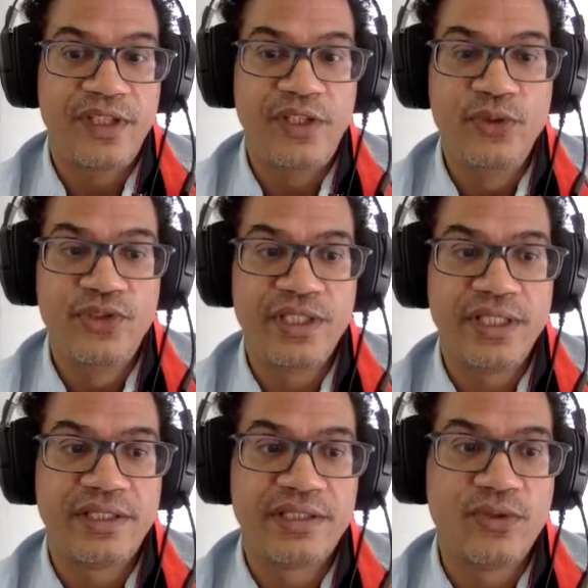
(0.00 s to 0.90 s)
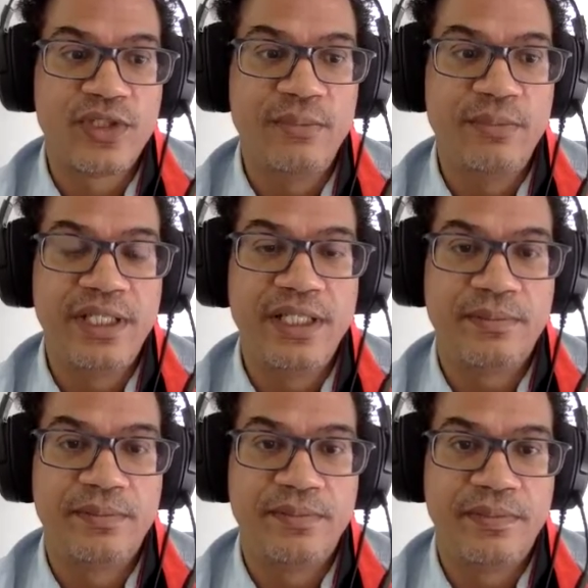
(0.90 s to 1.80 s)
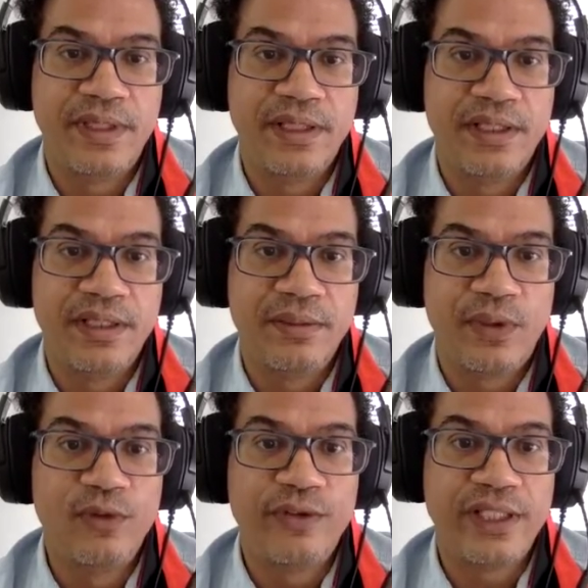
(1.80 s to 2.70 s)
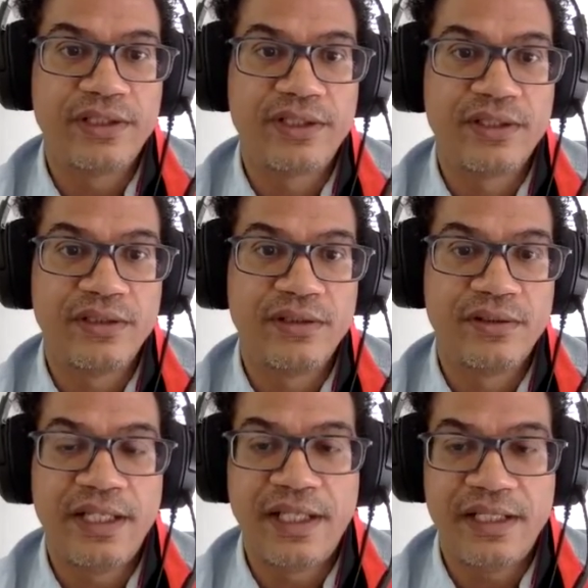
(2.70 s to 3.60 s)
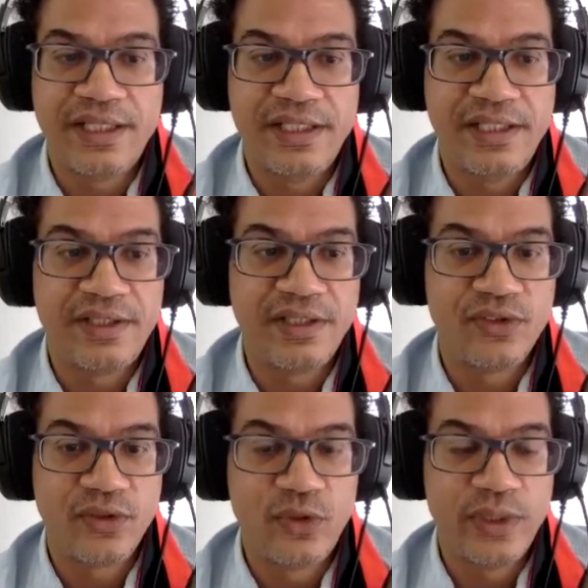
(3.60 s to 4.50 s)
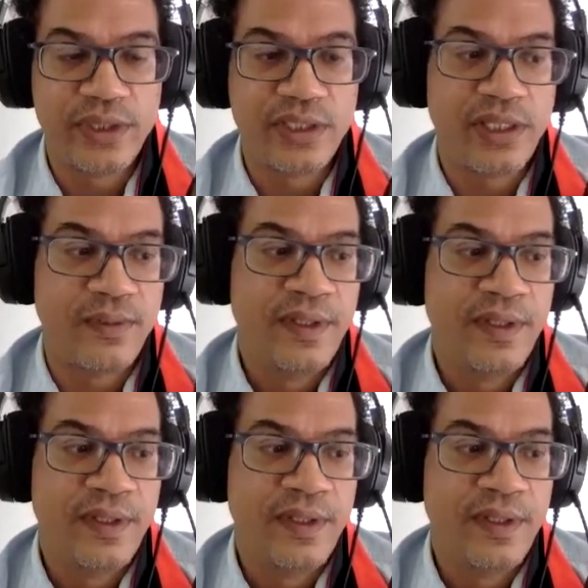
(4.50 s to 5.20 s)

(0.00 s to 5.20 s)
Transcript: using its social media profiles. I see these things on Twitter now,